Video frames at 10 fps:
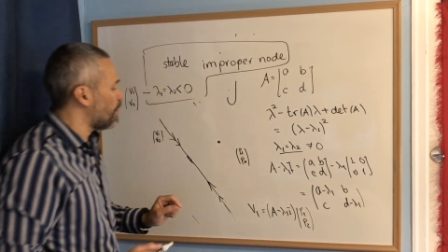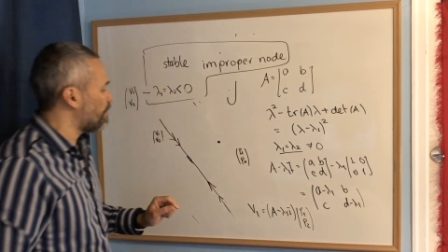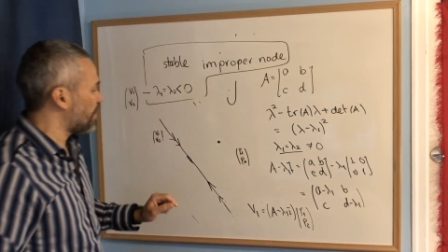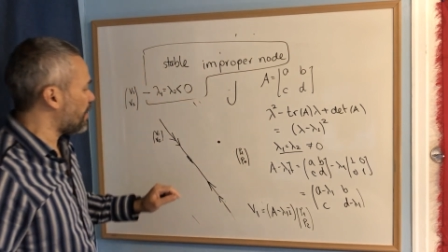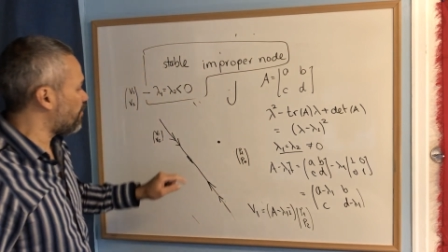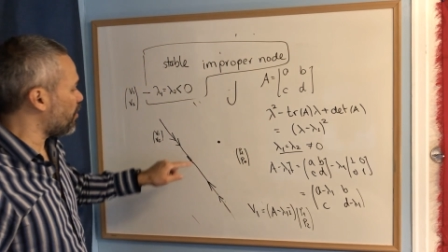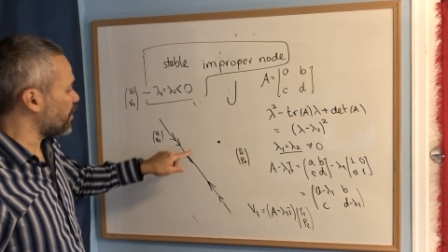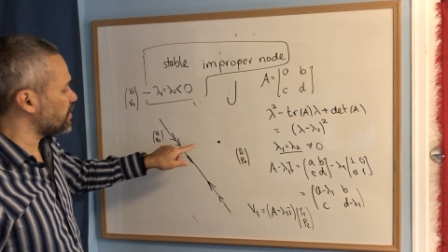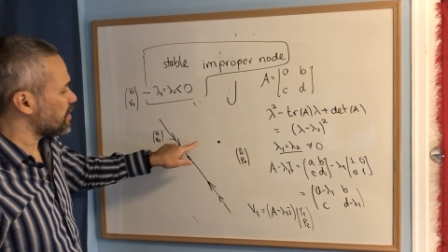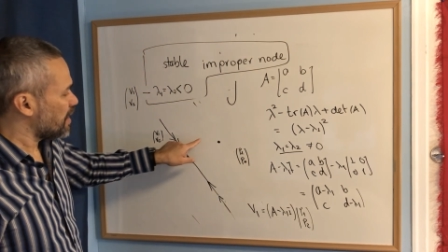we pick a
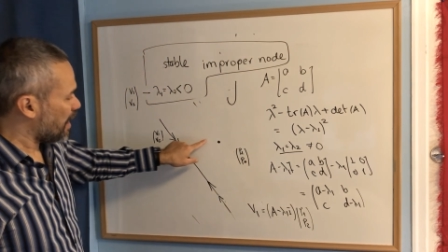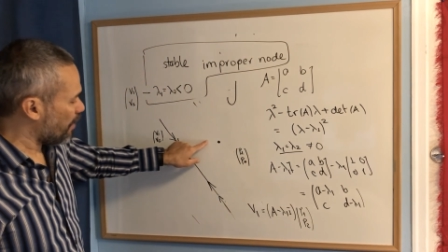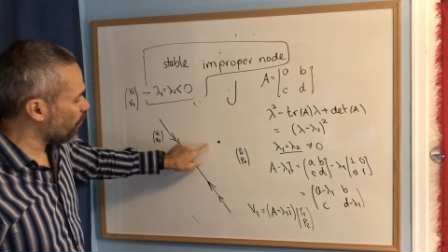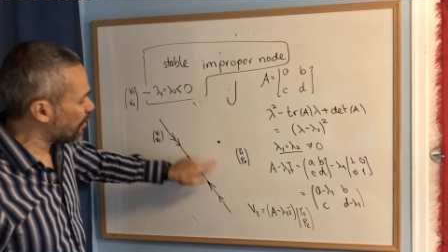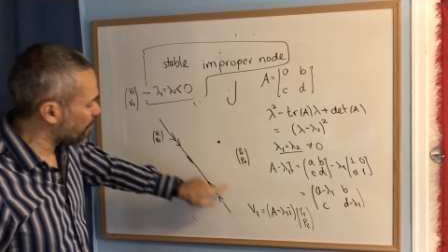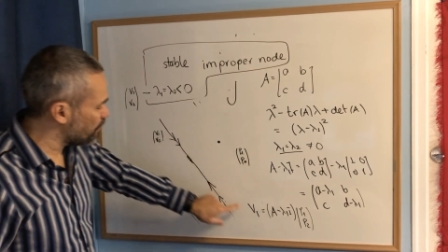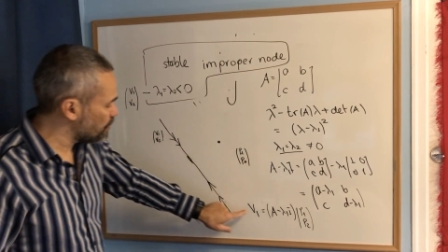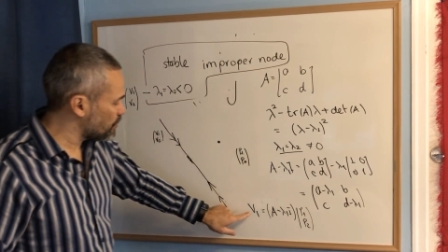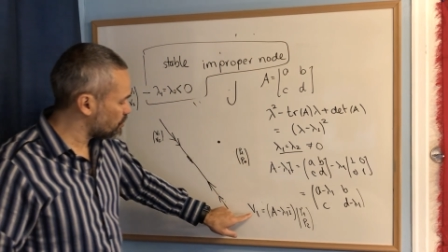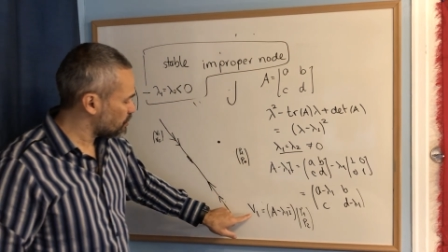point and we
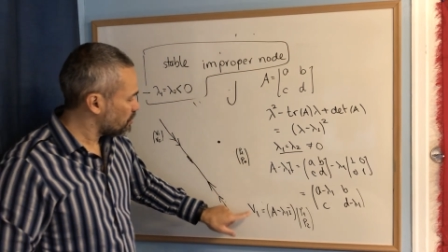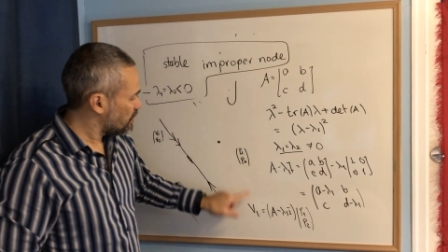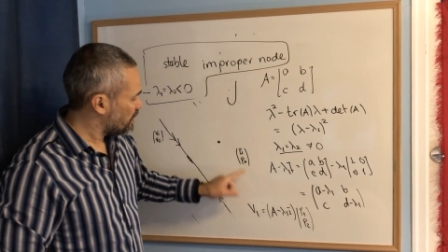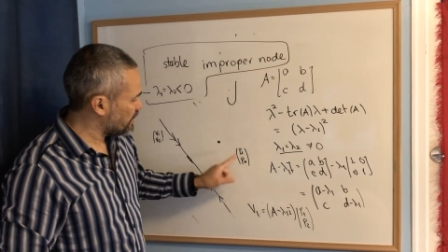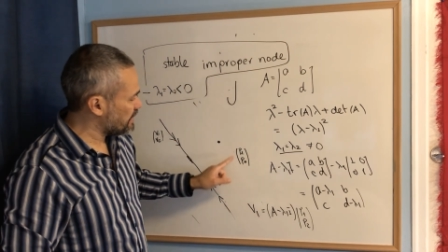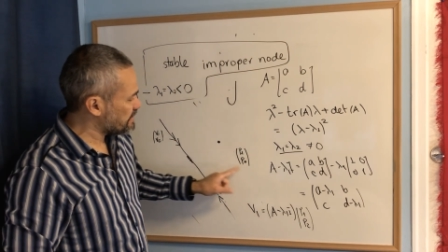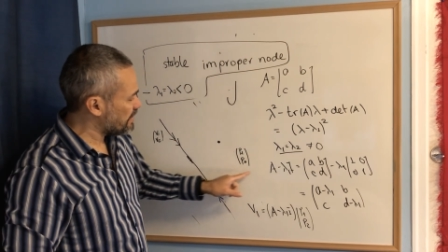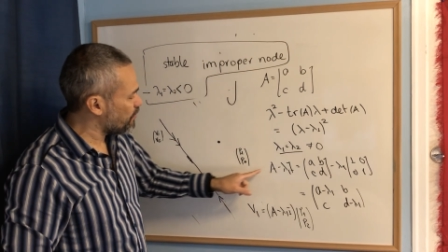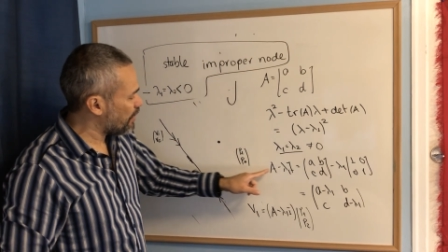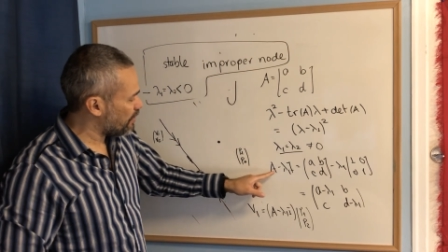compute in the
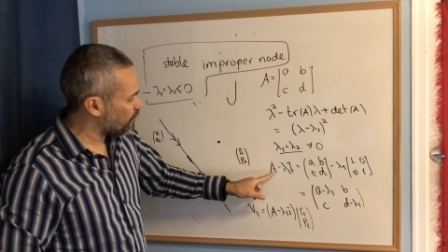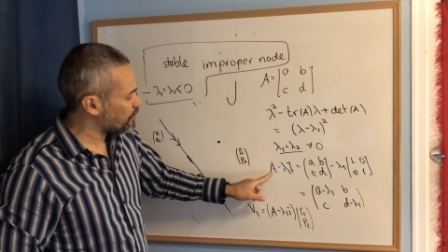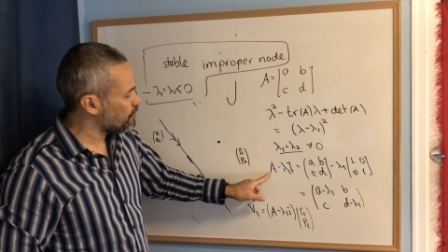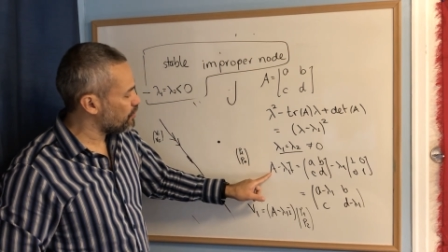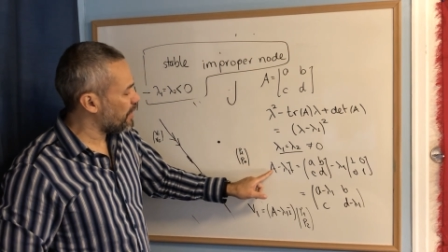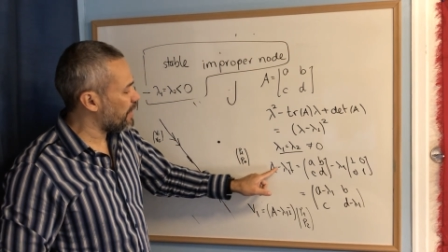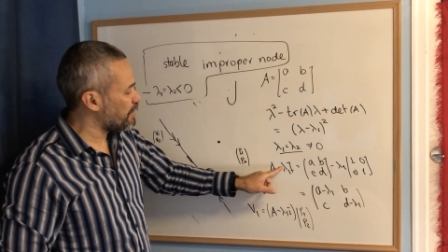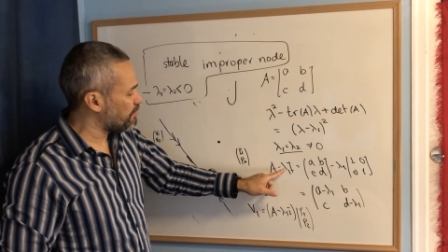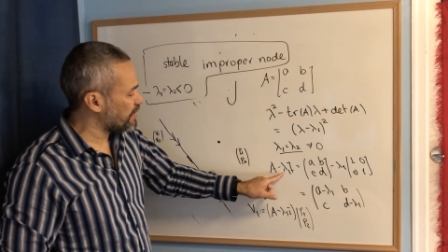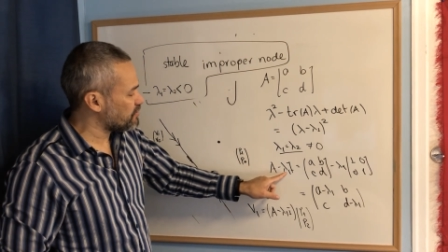same way we do
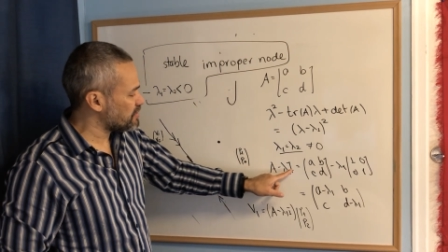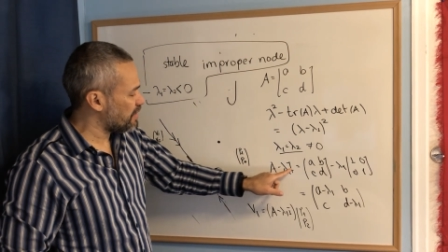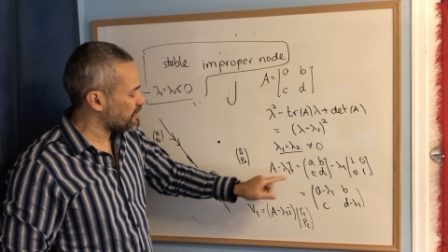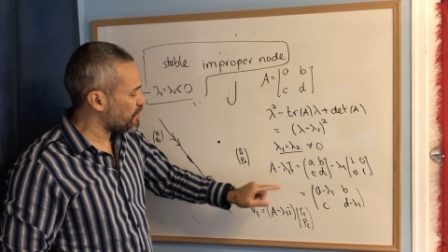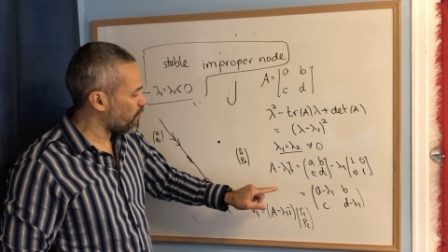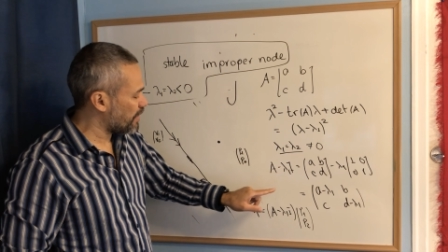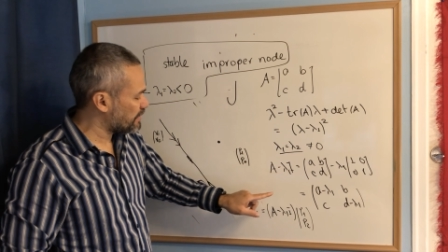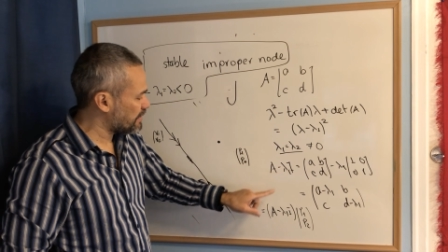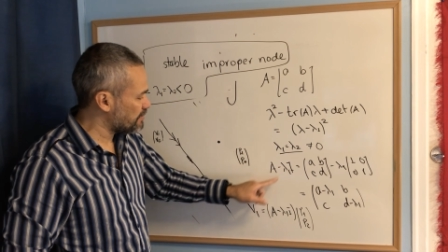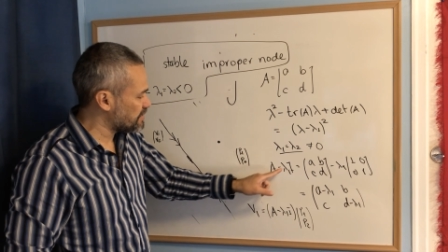a minus lambda 1
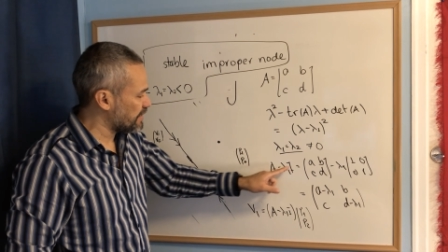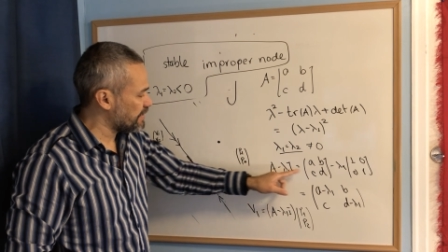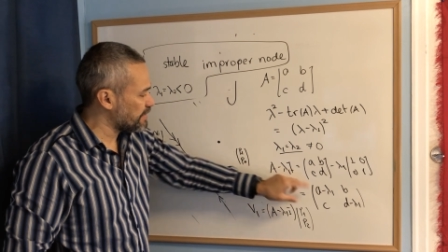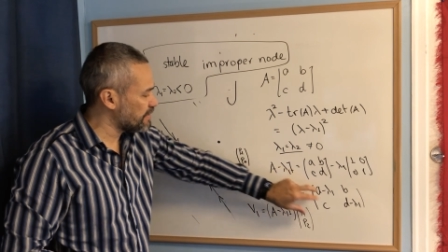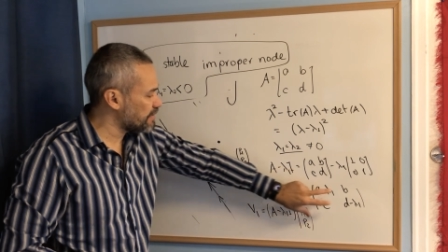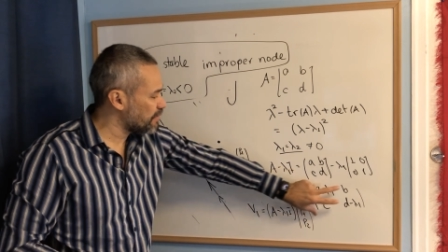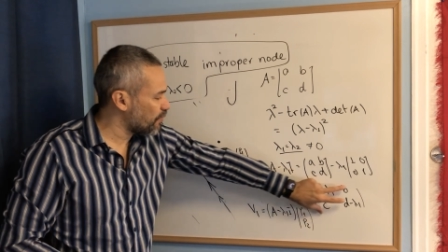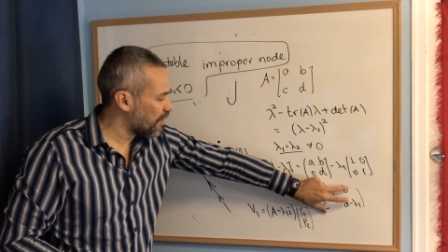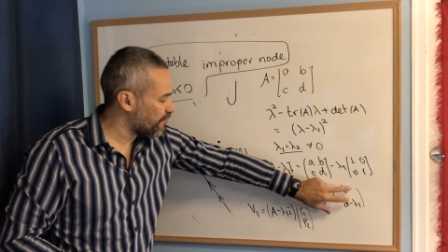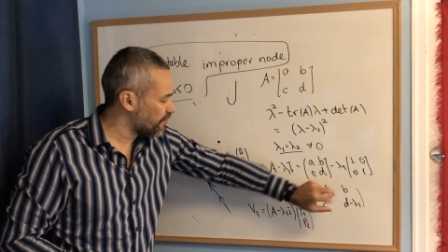times the identity
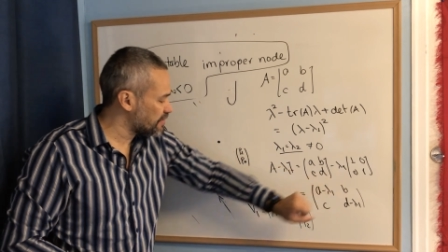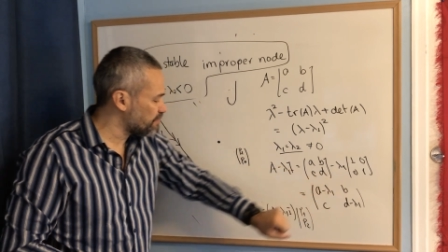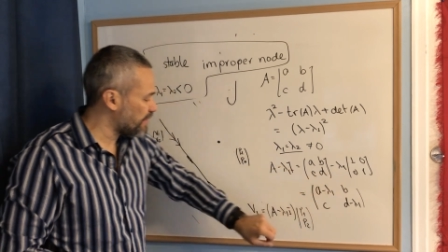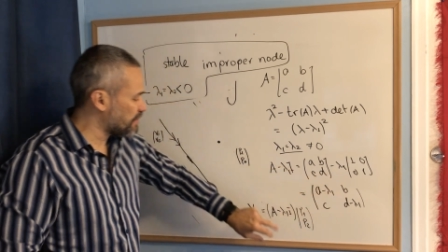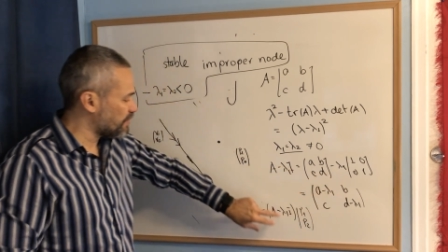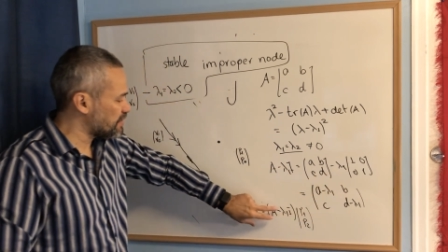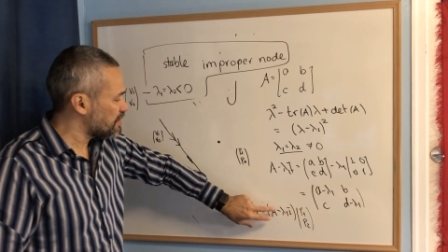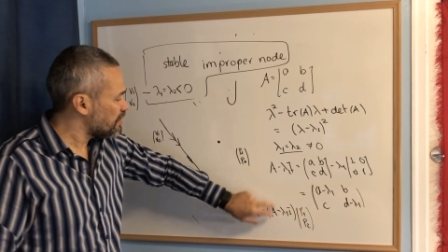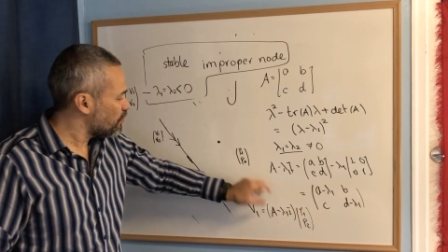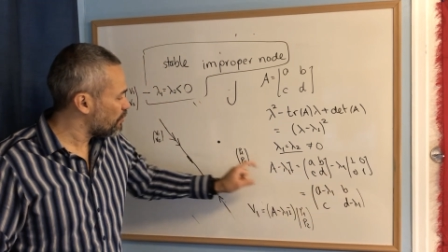we have this matrix
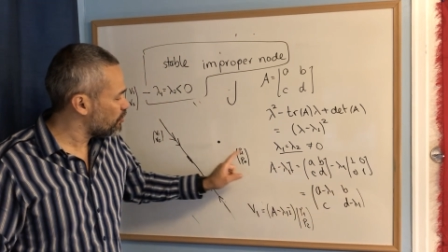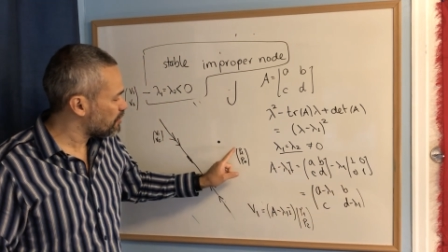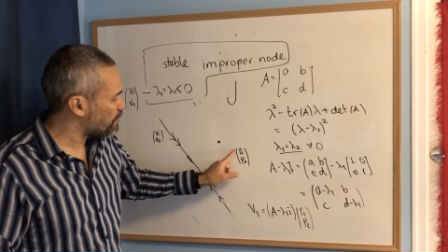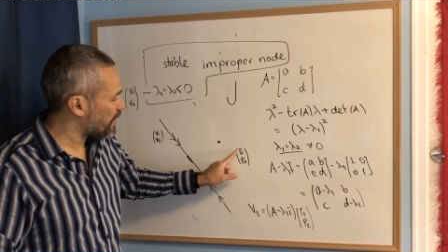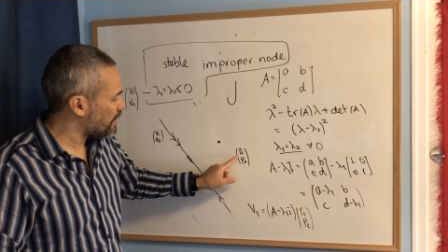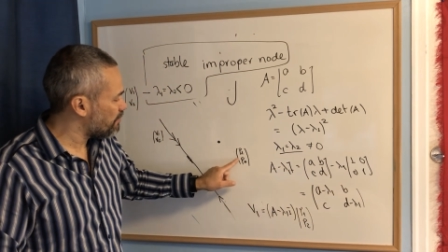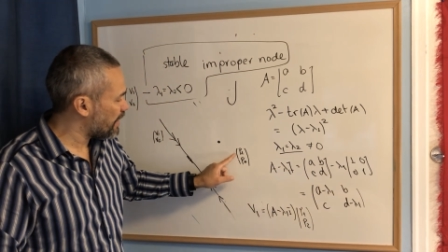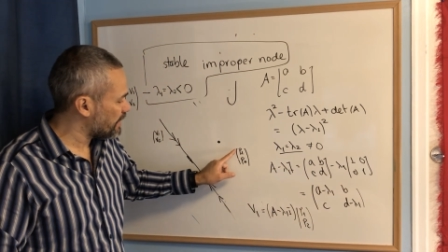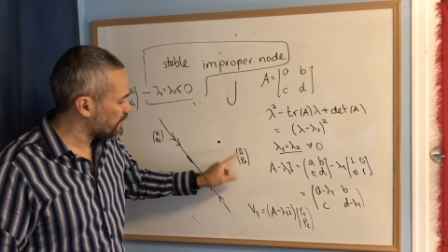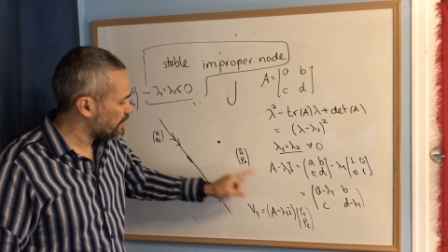we multiply
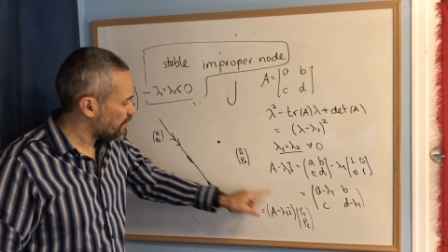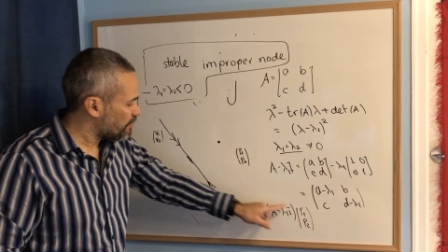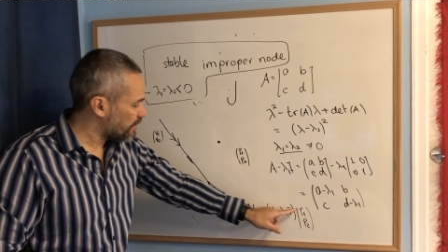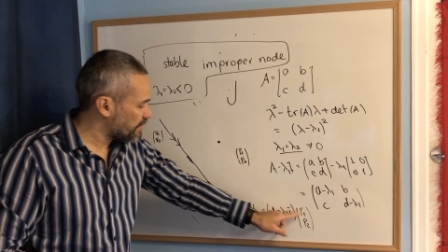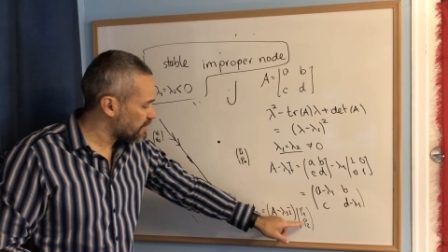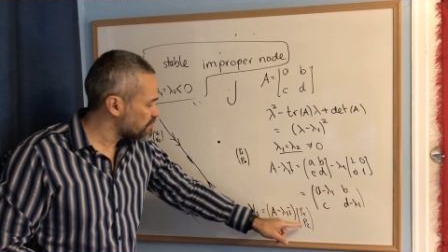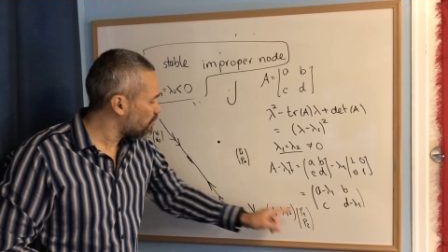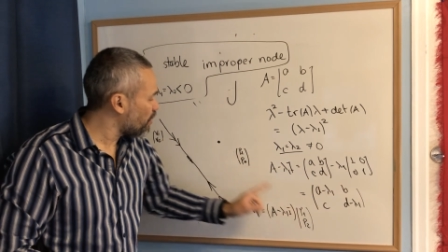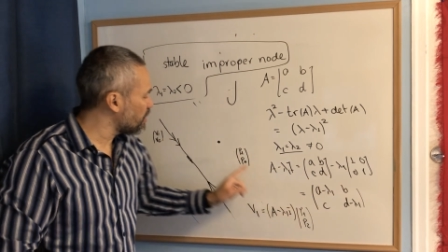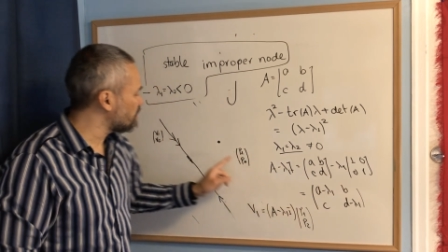by by this
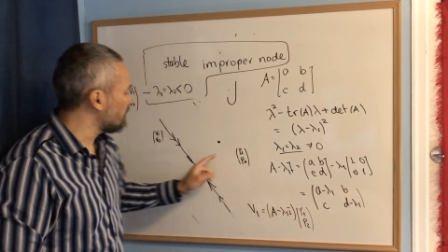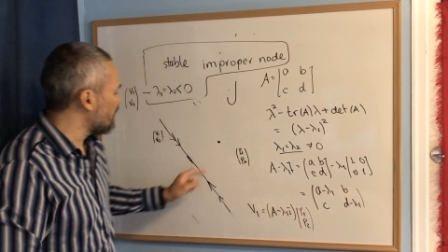point